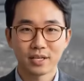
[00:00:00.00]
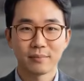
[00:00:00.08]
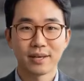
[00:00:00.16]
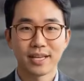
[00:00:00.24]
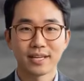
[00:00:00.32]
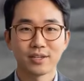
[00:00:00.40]

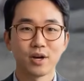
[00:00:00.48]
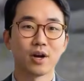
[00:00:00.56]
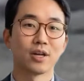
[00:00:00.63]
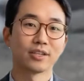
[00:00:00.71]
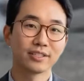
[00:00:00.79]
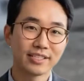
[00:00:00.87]
We deployed
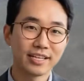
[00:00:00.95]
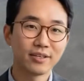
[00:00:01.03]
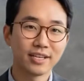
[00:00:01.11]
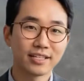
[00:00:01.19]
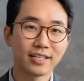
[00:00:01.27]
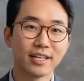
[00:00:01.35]
a
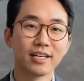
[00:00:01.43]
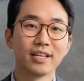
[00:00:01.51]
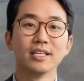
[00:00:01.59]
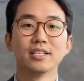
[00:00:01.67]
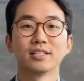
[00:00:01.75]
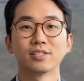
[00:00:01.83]
modified
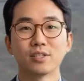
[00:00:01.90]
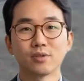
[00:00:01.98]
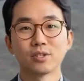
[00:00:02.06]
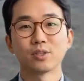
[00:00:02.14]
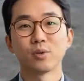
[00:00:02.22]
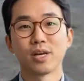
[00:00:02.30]

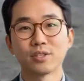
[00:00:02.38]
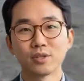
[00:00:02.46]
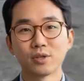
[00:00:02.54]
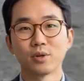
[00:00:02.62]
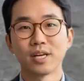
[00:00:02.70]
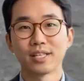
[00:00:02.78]
T-72,
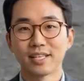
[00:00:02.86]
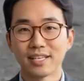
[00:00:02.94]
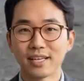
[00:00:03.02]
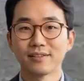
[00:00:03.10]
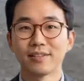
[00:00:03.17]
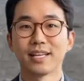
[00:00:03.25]
retrofitted
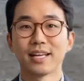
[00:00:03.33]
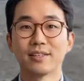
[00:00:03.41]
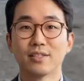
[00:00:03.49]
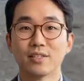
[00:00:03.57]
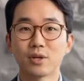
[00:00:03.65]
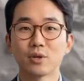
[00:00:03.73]
with cage
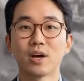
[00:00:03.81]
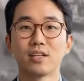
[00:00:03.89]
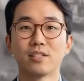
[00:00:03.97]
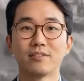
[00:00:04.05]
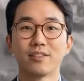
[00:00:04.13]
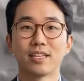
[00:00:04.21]
armor and
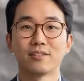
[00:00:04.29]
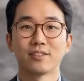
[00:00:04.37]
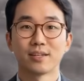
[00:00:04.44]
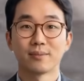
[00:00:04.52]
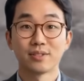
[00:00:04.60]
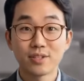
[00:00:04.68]
reactive
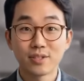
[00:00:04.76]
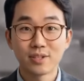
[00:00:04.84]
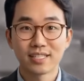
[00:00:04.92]
plating.